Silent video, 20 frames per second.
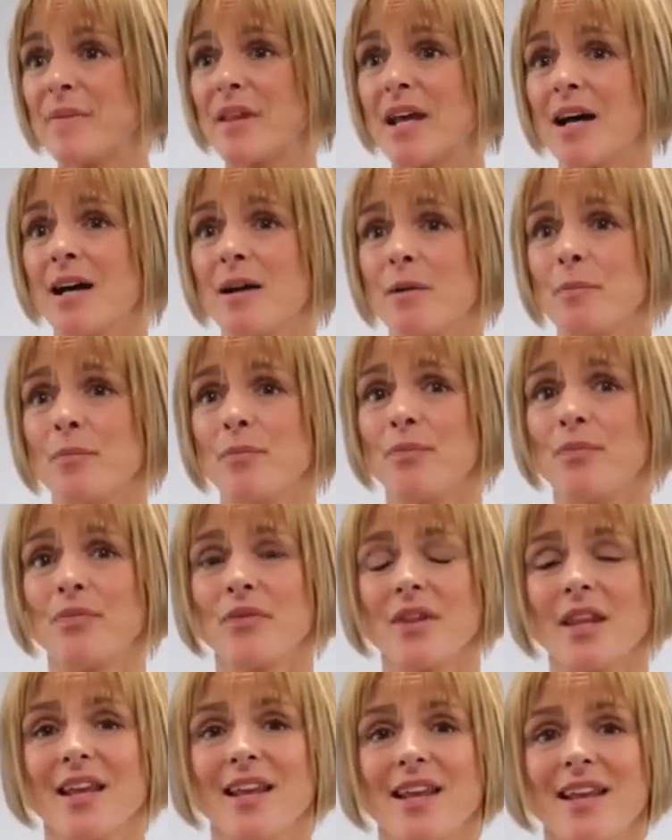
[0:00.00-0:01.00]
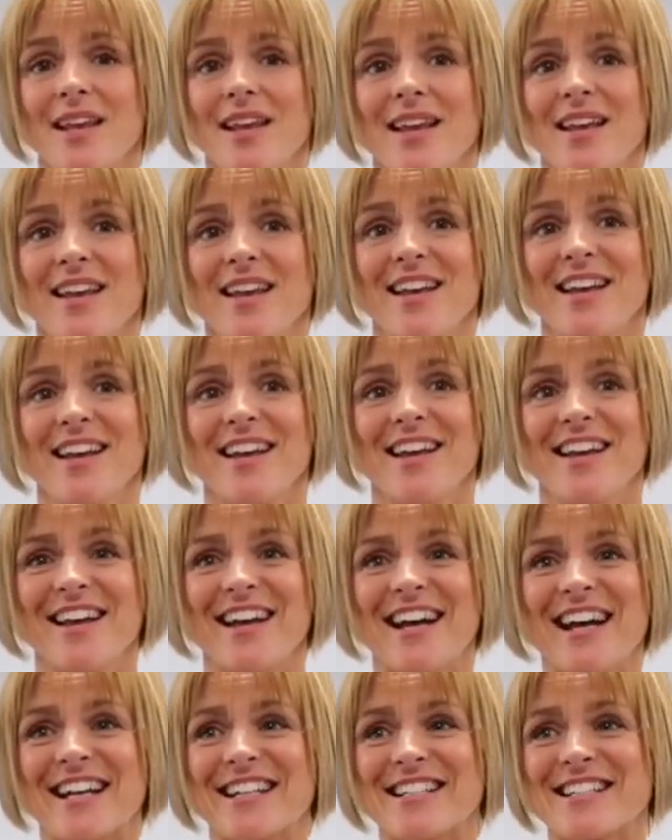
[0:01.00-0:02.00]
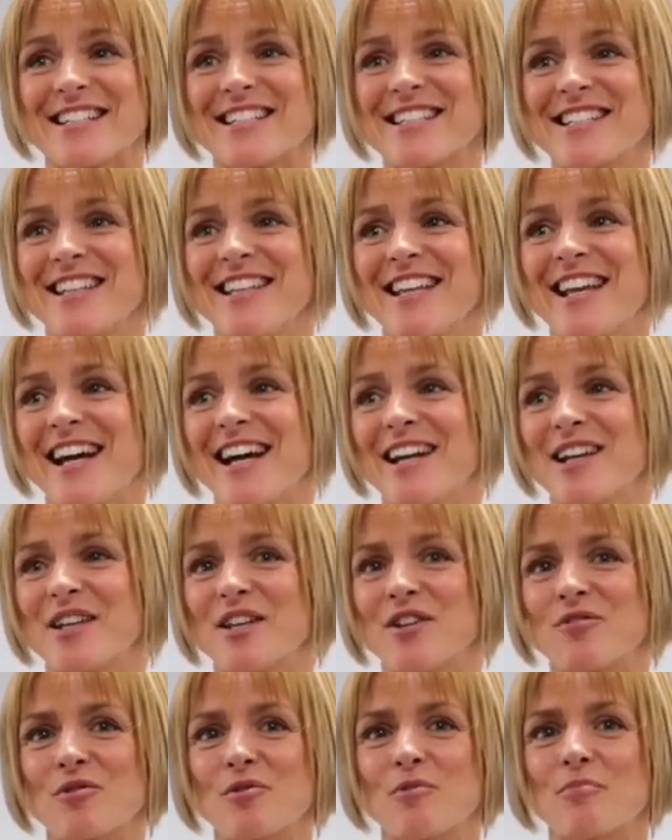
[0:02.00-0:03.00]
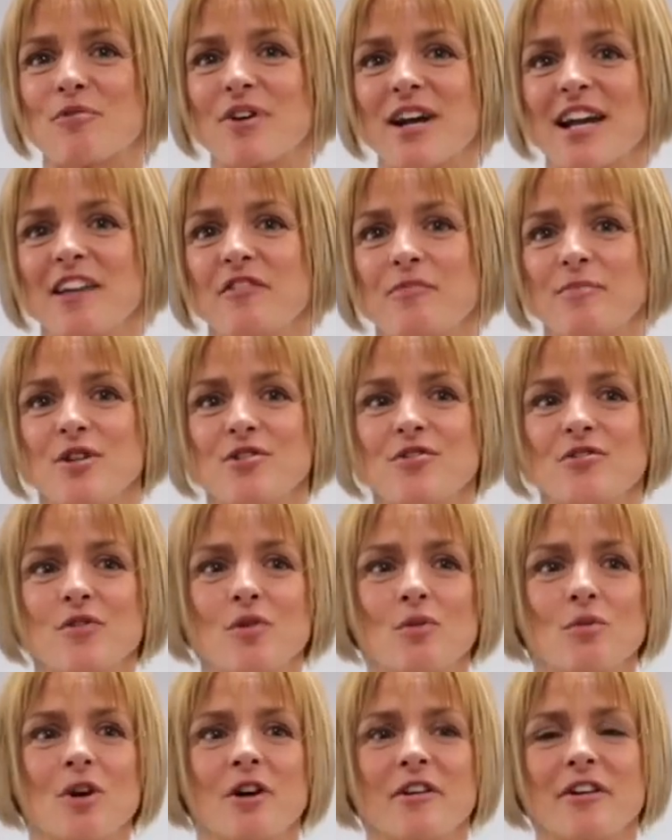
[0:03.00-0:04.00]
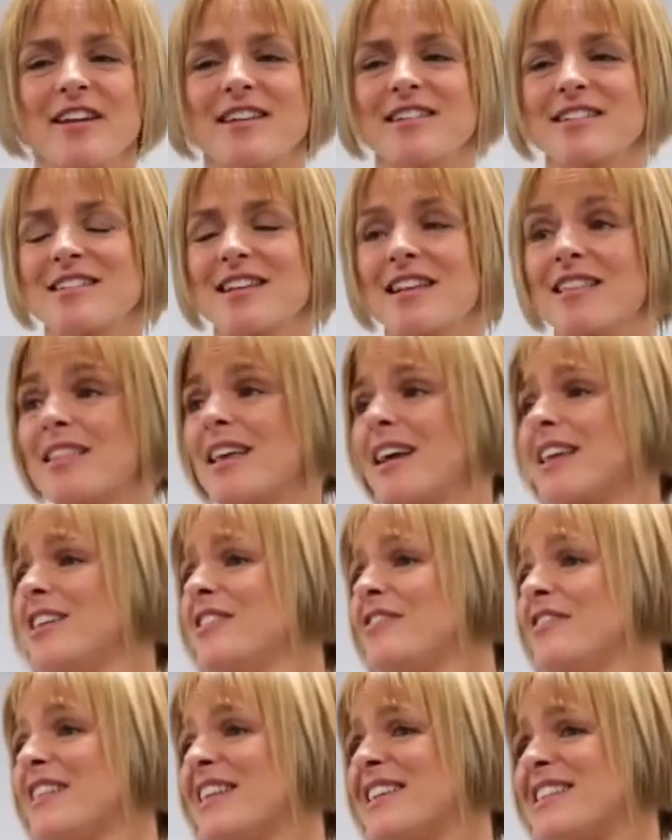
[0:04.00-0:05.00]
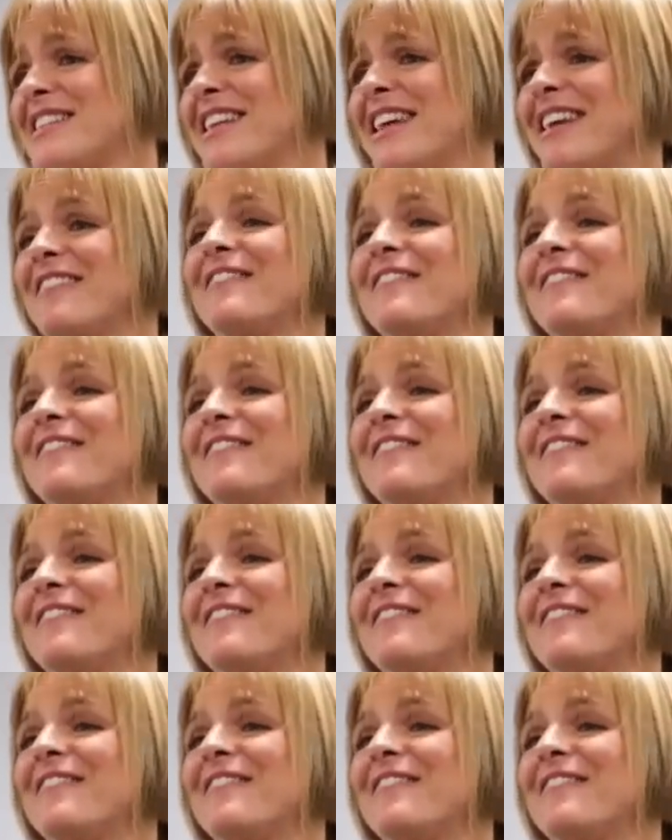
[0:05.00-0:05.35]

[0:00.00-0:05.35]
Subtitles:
And yeah, you're all brave, beautiful warriors, and thank you for listening.